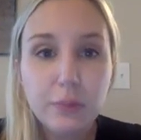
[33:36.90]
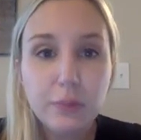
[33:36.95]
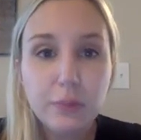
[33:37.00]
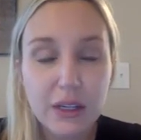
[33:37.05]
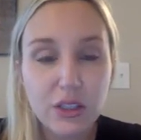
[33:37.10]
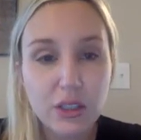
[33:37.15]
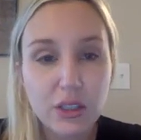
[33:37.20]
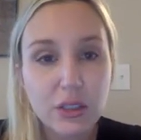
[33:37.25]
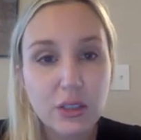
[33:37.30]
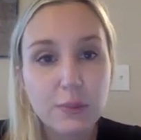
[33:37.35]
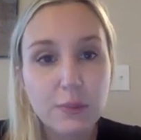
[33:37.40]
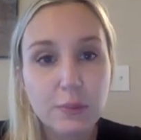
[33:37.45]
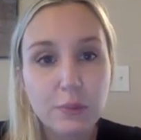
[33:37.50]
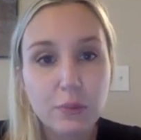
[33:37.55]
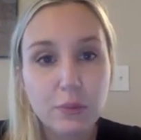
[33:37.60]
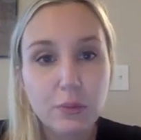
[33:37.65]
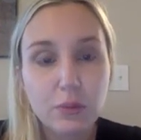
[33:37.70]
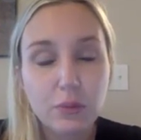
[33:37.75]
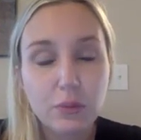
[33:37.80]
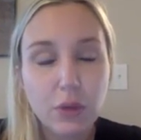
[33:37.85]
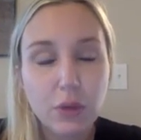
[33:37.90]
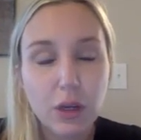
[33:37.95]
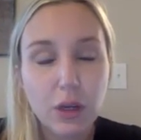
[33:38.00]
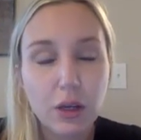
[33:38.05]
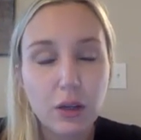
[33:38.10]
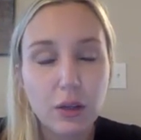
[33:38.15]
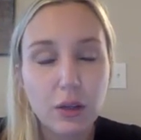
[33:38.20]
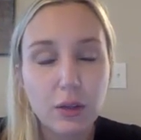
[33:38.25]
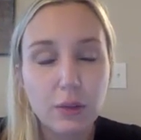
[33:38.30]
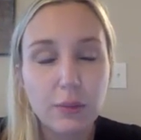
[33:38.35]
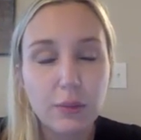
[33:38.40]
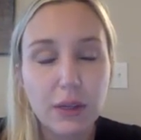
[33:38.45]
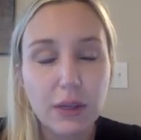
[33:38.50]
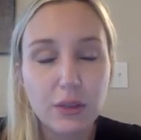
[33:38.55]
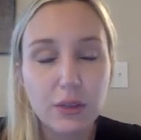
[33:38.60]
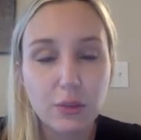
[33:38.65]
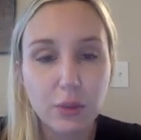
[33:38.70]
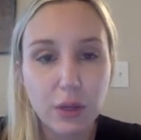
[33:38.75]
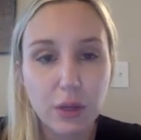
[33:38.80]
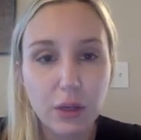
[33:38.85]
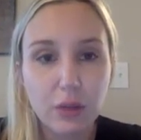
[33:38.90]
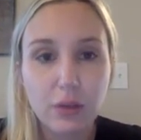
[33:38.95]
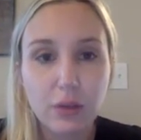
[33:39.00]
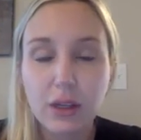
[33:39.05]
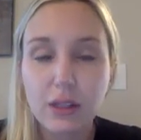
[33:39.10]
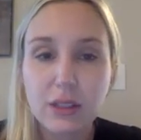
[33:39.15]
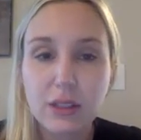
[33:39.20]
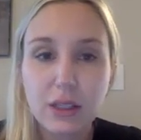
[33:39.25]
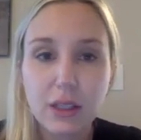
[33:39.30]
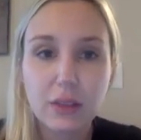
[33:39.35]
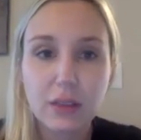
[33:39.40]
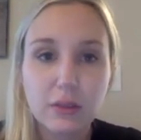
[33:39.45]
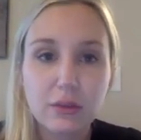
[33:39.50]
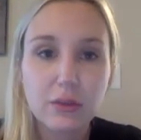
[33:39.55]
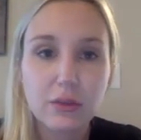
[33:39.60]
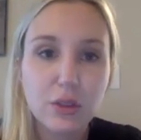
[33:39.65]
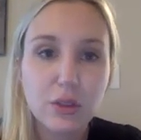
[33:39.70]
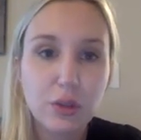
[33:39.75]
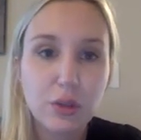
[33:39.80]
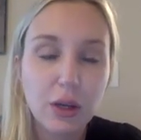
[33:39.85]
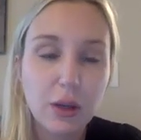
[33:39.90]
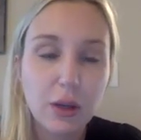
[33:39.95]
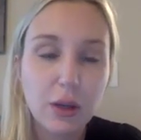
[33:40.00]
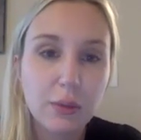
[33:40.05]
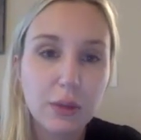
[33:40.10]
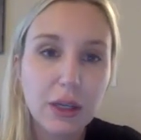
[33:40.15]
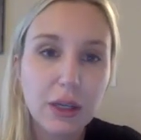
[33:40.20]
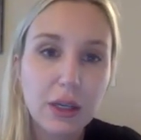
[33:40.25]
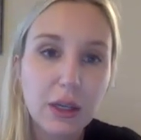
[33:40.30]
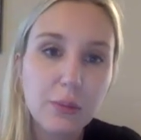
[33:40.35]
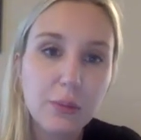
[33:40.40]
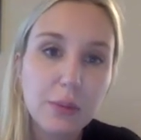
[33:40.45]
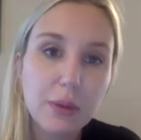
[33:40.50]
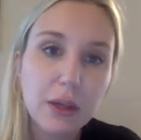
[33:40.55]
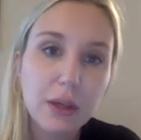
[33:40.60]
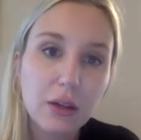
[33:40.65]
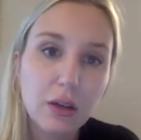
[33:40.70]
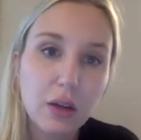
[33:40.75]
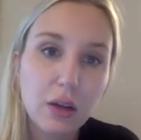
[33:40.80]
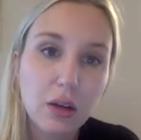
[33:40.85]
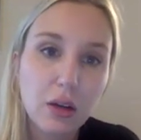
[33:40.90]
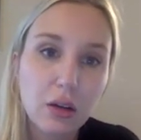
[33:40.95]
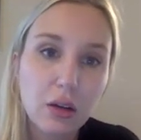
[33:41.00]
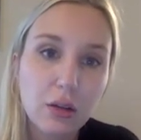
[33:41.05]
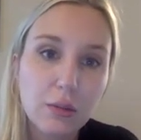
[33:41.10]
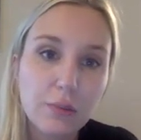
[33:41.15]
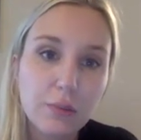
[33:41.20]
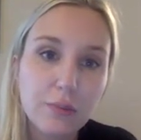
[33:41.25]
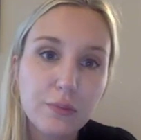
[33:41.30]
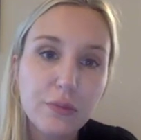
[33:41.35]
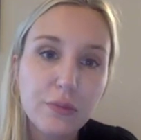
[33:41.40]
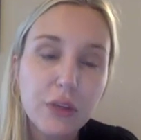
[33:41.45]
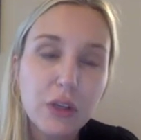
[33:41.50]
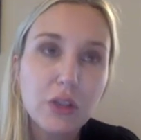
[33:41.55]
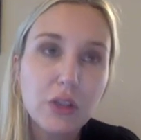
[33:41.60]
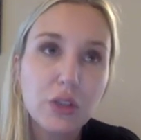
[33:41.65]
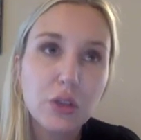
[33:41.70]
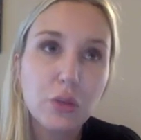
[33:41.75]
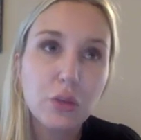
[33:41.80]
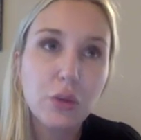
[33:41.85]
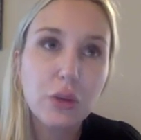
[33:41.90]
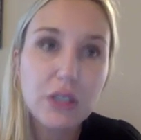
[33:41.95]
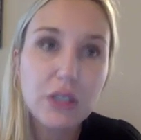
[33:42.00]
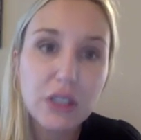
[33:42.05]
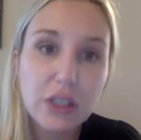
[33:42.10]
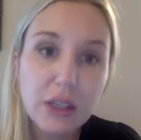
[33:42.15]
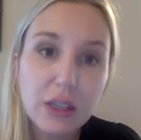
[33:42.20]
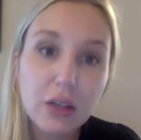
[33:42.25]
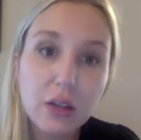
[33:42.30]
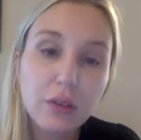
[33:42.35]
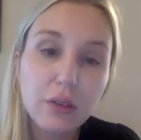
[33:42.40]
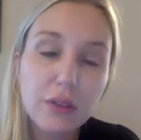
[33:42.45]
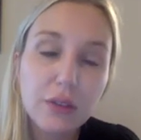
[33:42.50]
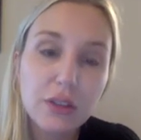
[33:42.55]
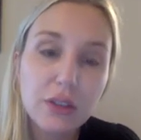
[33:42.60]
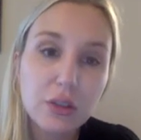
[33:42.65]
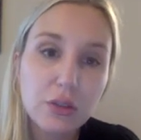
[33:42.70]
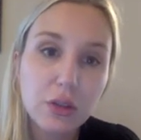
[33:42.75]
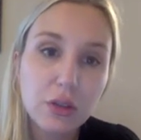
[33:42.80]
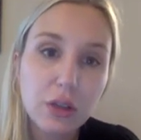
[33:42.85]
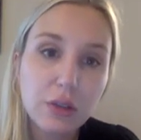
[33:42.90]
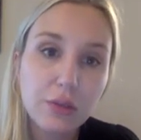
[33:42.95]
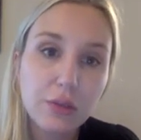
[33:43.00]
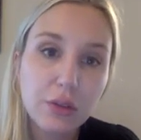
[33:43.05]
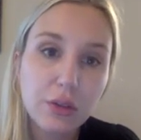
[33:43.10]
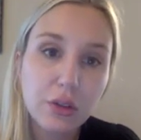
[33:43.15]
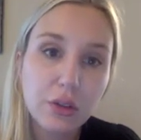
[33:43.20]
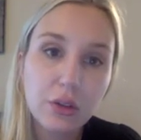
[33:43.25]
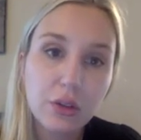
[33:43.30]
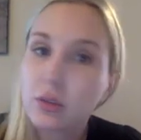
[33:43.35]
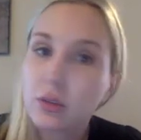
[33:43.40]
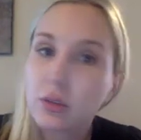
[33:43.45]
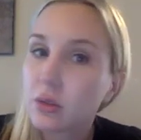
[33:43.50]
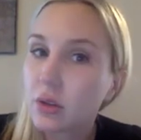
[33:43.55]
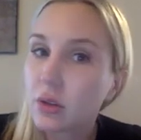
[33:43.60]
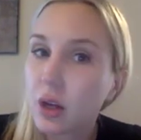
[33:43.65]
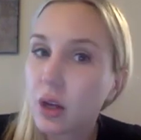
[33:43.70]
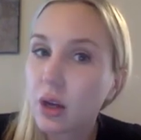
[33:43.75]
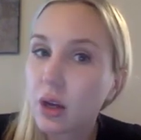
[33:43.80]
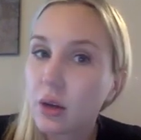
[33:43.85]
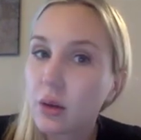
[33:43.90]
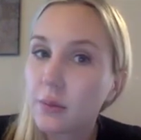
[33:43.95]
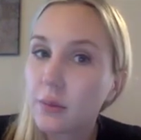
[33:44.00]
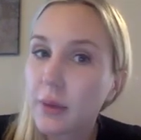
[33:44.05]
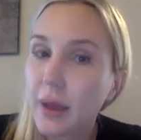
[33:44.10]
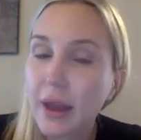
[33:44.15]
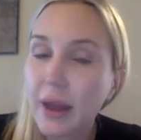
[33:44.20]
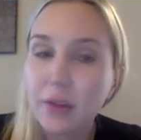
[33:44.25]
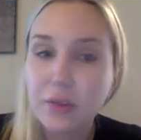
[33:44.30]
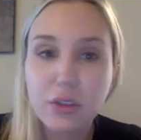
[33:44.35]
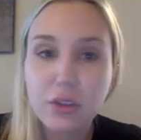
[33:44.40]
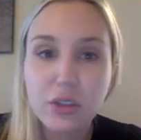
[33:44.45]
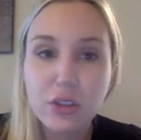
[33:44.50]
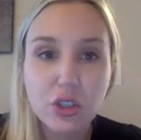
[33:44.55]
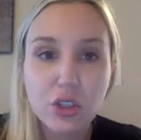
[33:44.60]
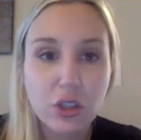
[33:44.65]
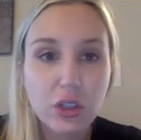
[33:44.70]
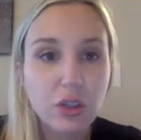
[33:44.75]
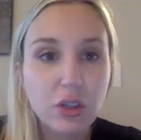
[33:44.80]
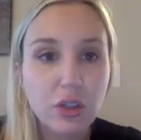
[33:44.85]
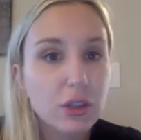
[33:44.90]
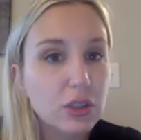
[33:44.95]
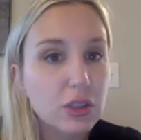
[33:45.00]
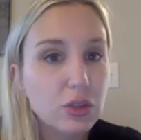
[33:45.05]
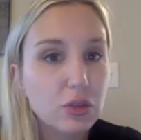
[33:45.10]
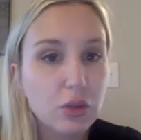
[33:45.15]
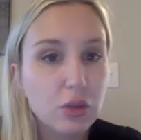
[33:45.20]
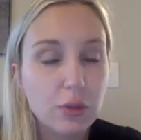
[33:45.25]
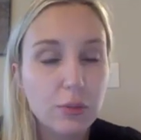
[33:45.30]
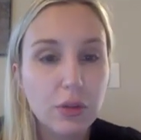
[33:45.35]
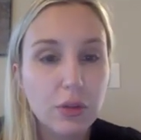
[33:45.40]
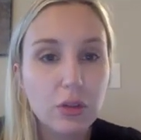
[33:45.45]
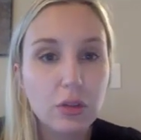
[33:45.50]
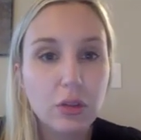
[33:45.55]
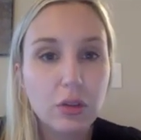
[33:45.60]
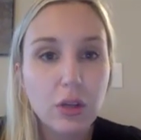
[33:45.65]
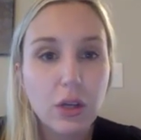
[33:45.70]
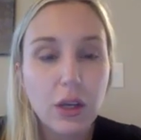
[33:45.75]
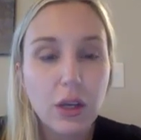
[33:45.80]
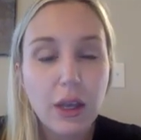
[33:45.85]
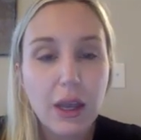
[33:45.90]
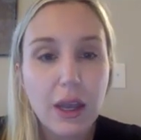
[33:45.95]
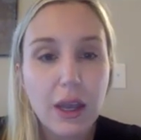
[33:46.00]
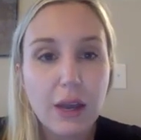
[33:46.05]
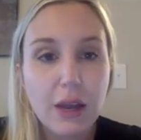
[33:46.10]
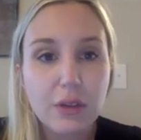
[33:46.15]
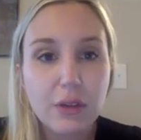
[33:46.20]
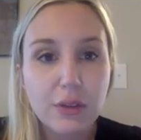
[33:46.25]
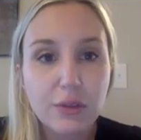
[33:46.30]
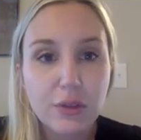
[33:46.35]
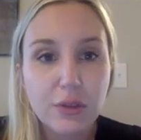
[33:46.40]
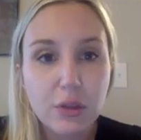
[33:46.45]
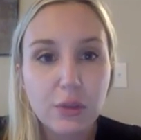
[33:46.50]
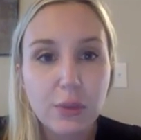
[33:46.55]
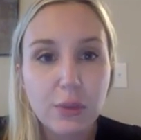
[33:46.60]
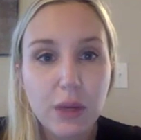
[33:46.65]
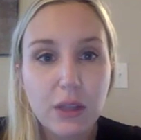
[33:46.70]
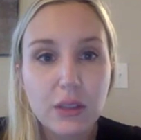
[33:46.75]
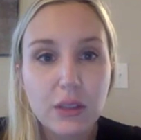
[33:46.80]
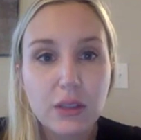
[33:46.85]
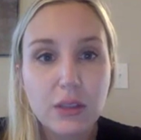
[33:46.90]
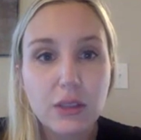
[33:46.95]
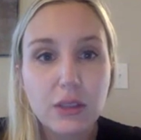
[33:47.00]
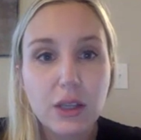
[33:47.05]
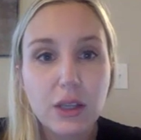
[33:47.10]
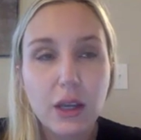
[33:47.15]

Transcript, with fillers: patients um, as well. Not to get too complicated, but um, so once a year, if it's if you're um, average sugar is normal every few months.